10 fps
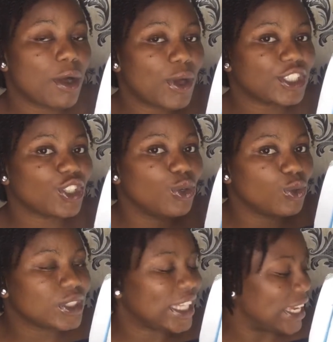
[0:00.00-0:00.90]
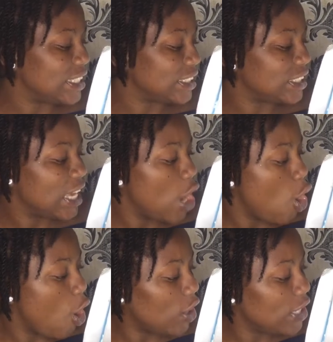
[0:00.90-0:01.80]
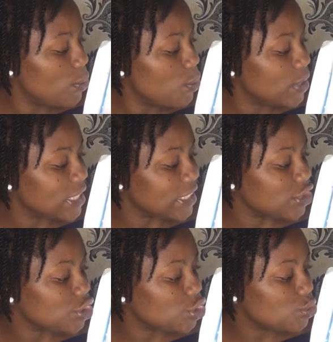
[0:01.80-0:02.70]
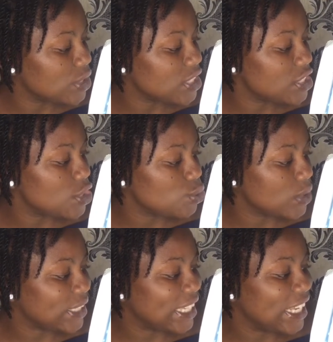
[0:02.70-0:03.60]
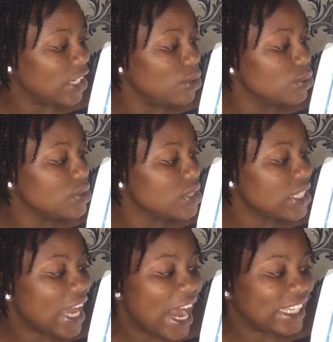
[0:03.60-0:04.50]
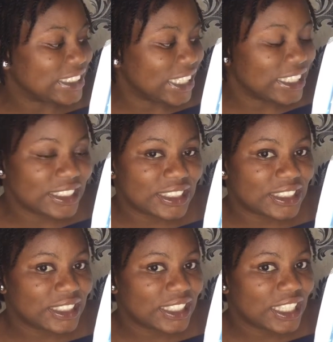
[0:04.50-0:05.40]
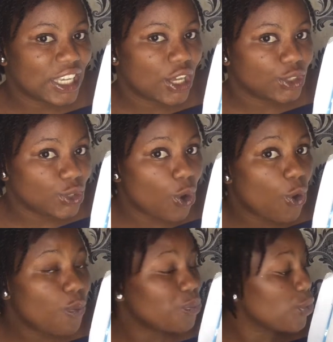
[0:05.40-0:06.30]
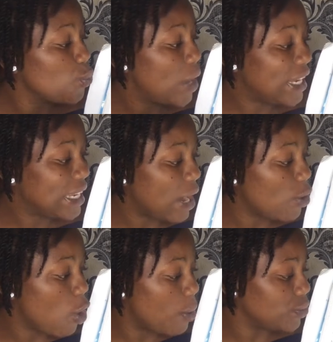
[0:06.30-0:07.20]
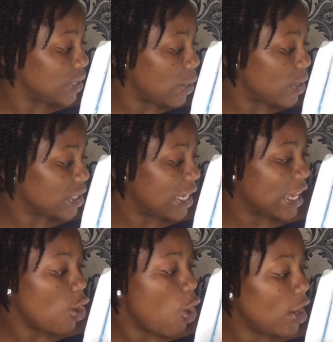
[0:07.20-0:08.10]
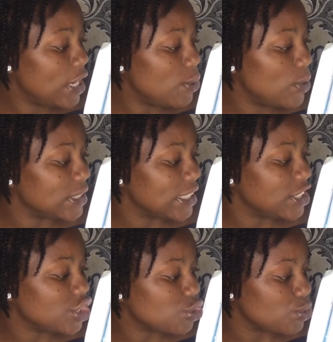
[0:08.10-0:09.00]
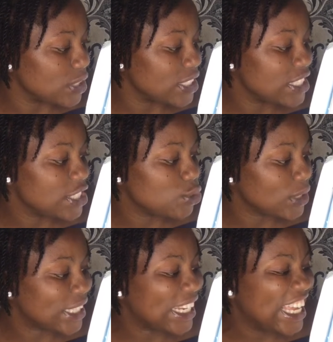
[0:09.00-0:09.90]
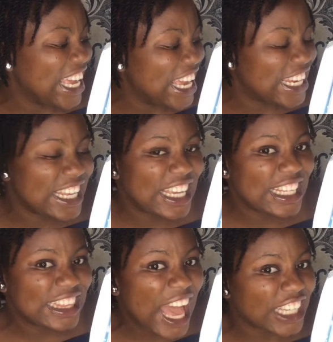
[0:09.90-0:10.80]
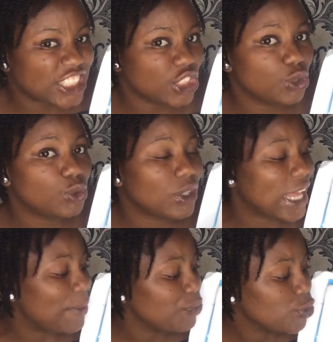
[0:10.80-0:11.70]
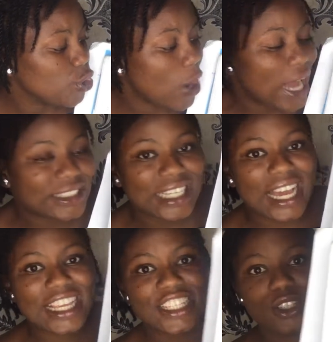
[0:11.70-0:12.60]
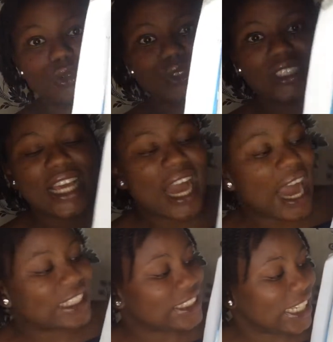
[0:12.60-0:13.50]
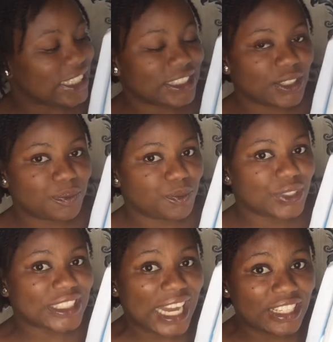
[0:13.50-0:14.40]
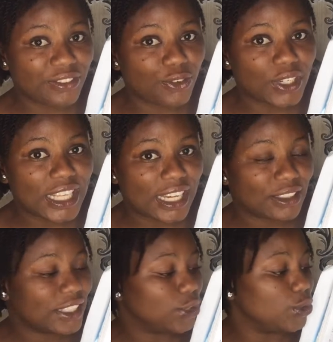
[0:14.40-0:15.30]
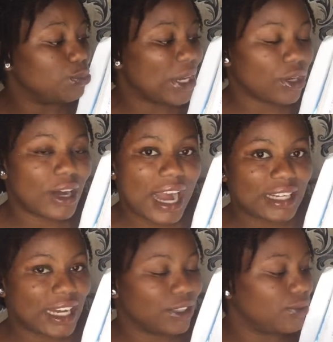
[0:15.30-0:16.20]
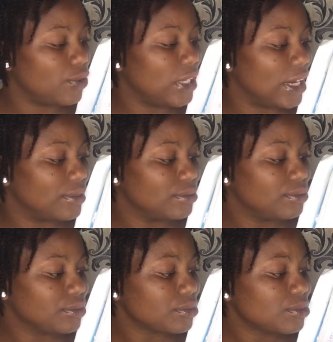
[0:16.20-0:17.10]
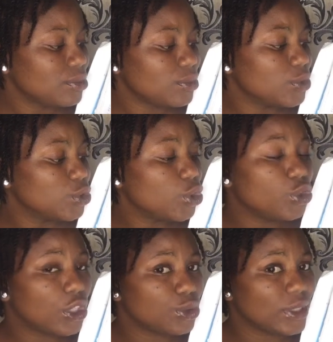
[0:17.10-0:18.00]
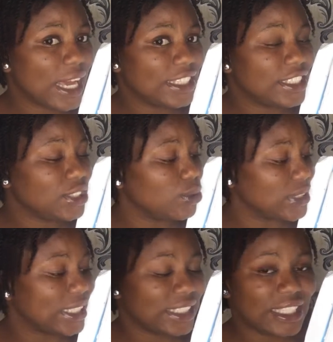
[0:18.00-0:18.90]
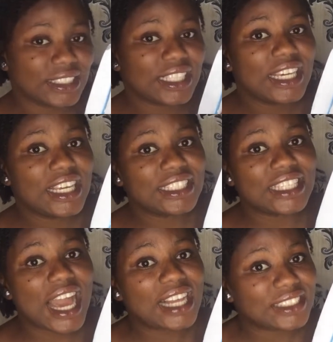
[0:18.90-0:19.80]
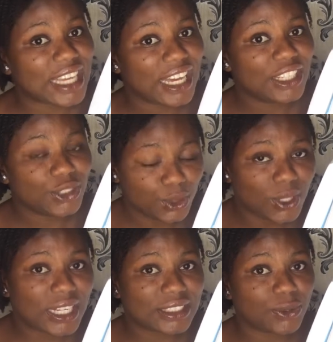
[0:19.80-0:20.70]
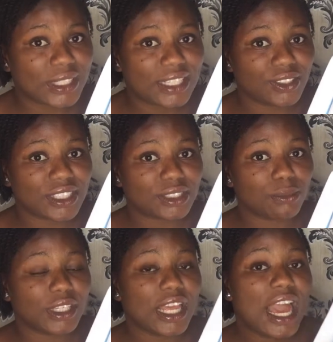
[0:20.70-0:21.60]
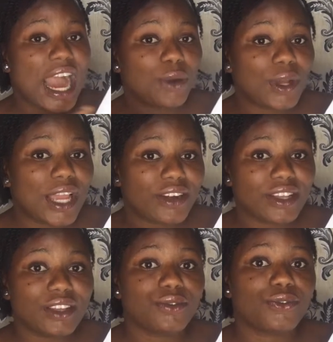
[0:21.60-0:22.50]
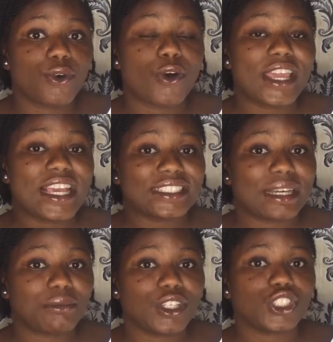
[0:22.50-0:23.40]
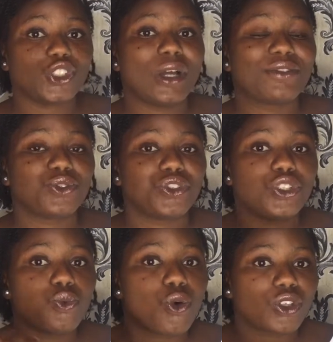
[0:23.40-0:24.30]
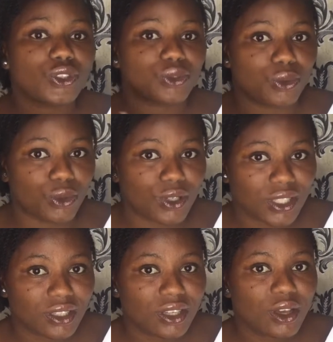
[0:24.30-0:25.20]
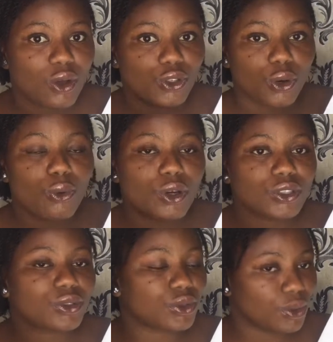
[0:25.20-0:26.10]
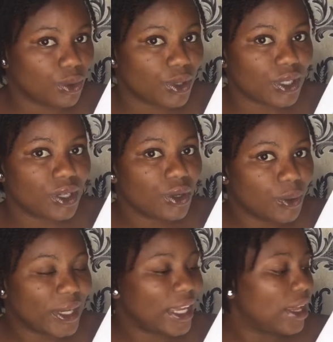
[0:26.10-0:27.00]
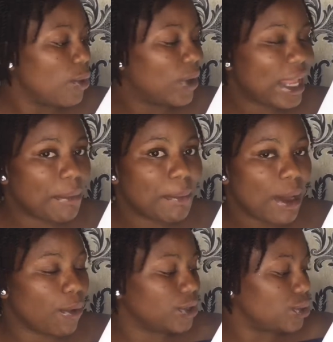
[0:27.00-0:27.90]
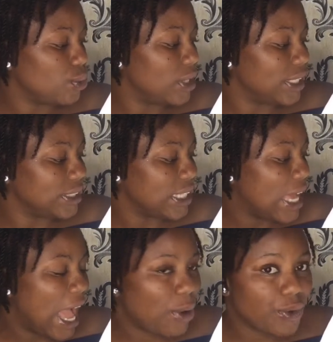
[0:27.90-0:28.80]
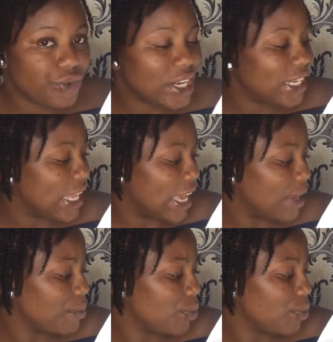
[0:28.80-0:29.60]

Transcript: question looks like this. Hollywood is a district situated in Los Angeles. So when now comes to their question like, Hollywood is a district situated in dash, you know that your answer is Los Angeles, California. You might not add California. So you just know that this Los Angeles is the answer. Do you understand what I just explained? And when you are reading for examination, you have to read words to word, your words to word. Okay, what I mean by words to word is, I will read like,